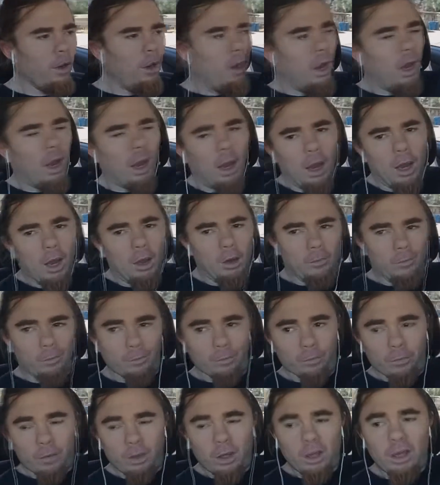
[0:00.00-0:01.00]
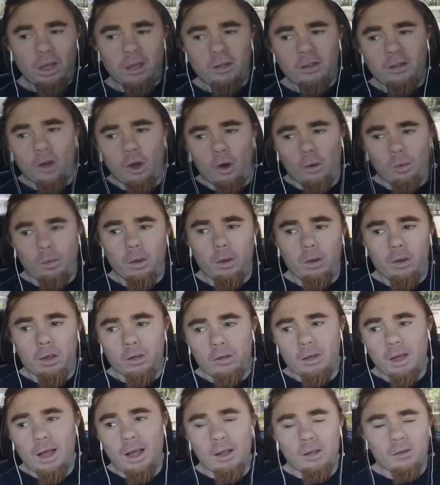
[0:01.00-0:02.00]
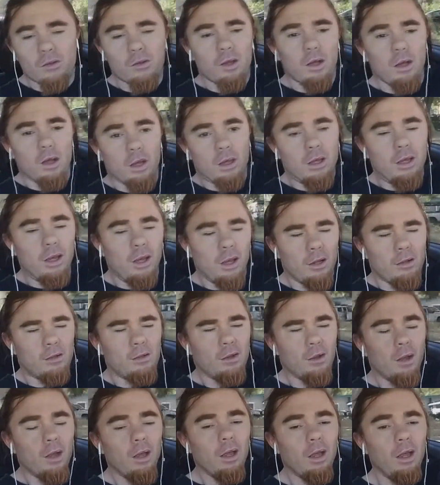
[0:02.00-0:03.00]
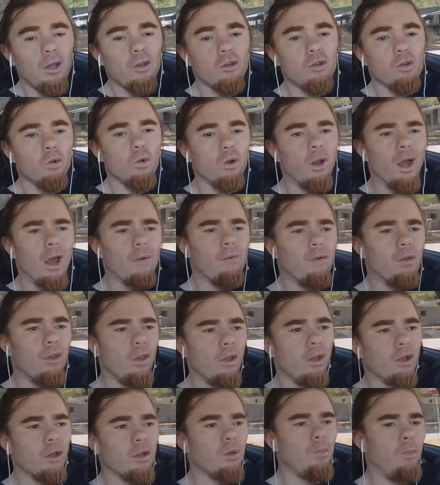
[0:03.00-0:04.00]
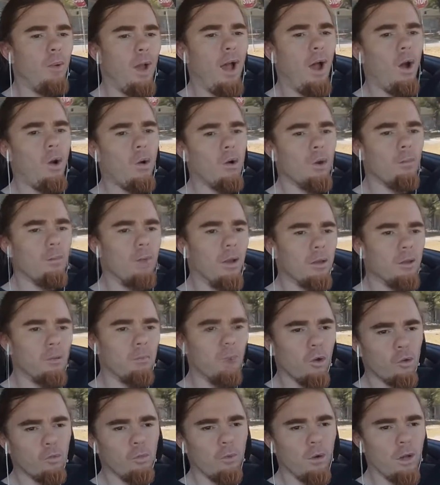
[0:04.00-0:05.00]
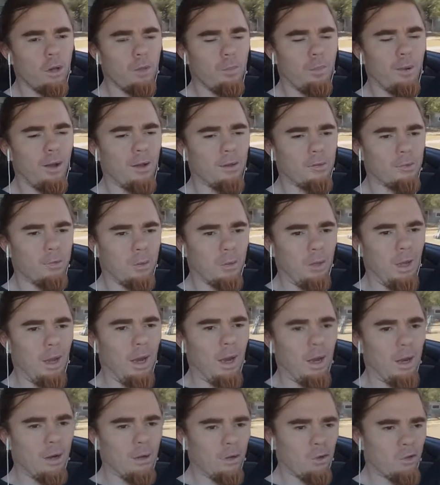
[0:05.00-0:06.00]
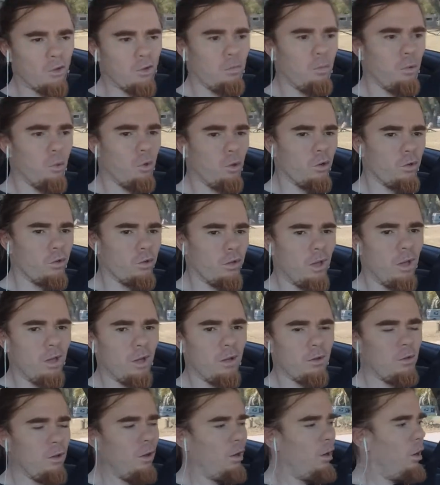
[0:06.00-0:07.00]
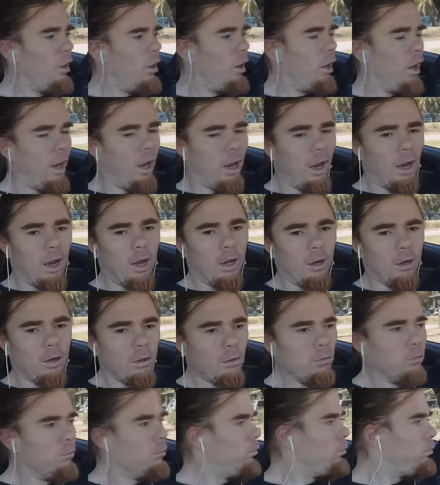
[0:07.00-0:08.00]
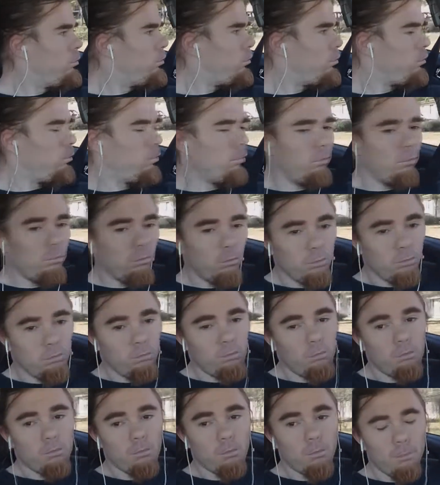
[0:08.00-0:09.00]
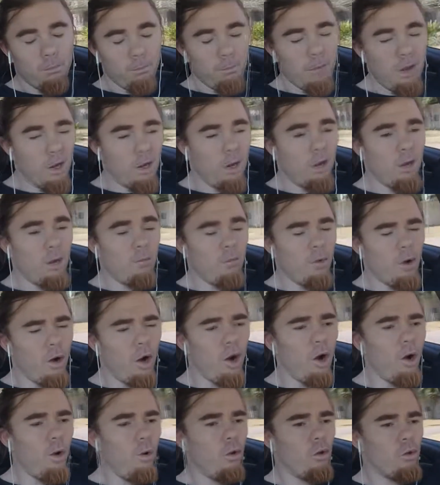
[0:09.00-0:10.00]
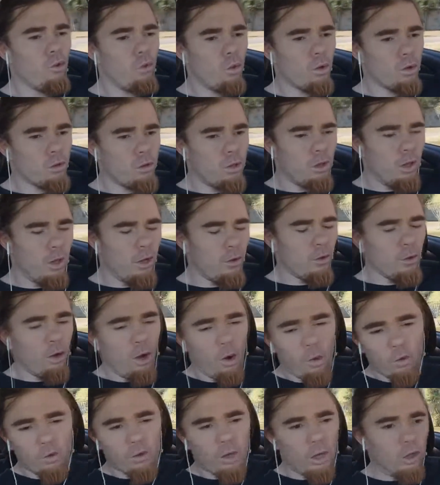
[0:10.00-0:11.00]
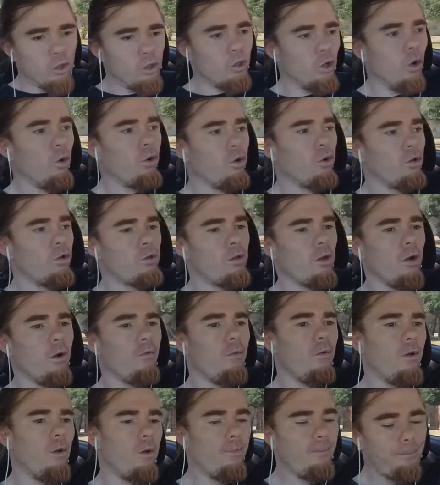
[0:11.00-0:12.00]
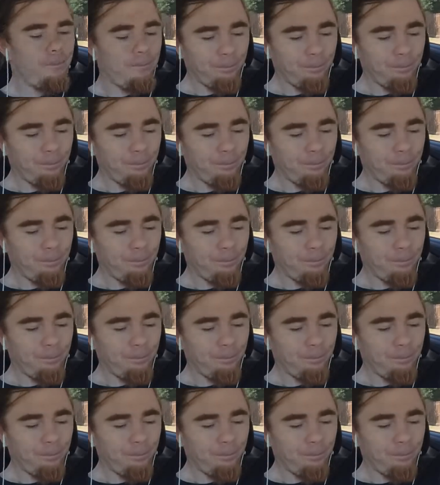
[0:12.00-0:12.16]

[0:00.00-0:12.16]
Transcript: and he's telling me, because he has kids, he's doing everything in his power to make the most money he possibly can to support his kids. And me and him always work together and always like joke and stuff. And